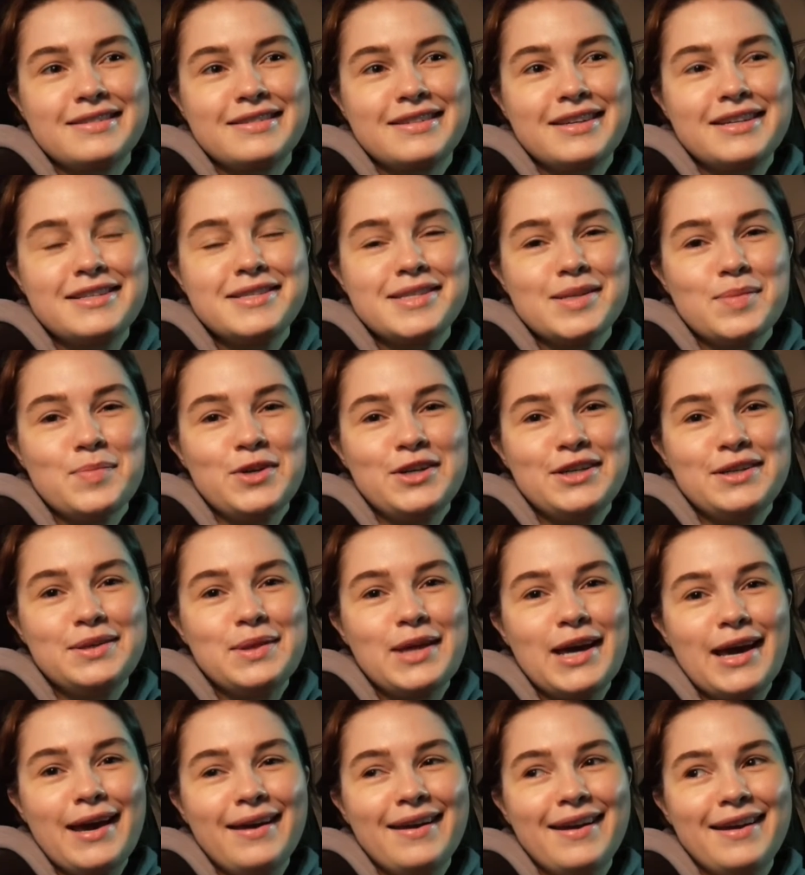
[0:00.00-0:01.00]
Can someone do
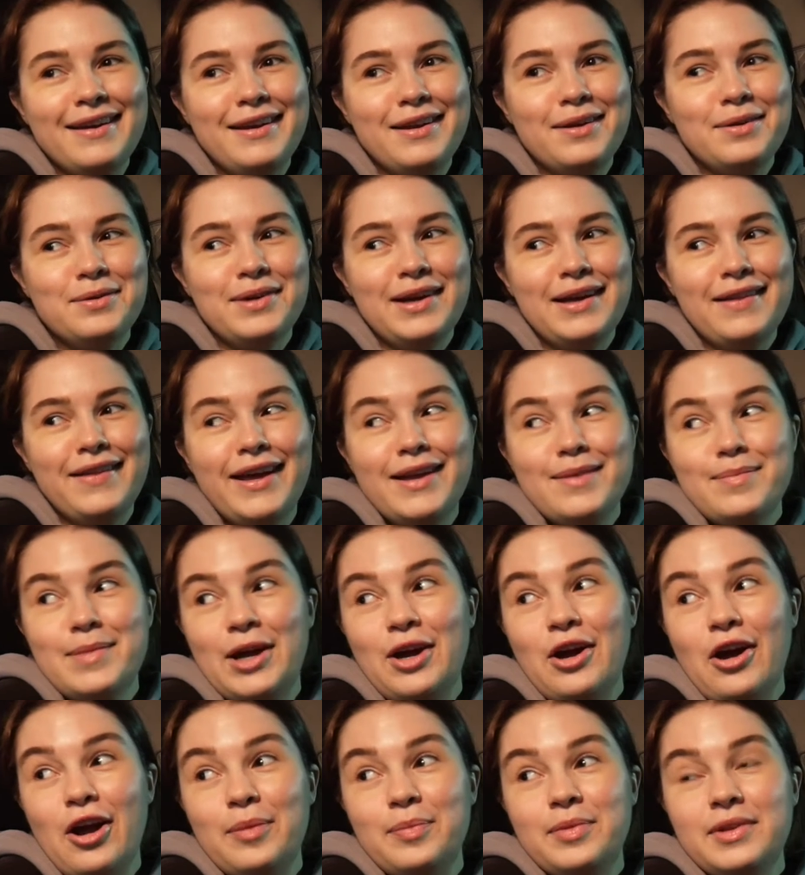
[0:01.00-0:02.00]
that? I need a ring light in my
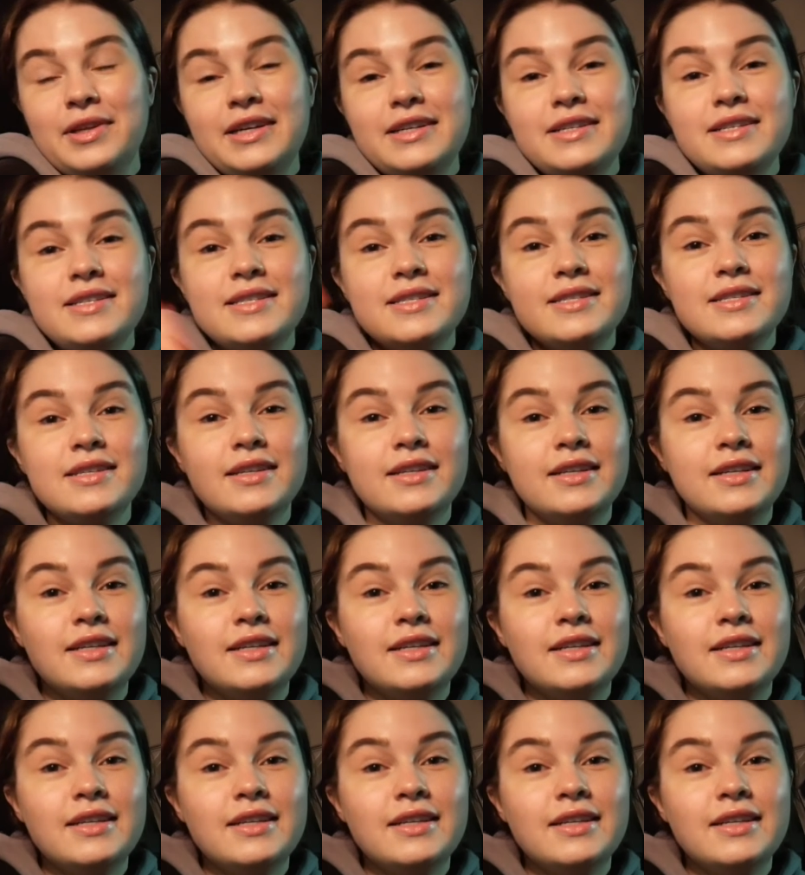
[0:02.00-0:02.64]
car, please.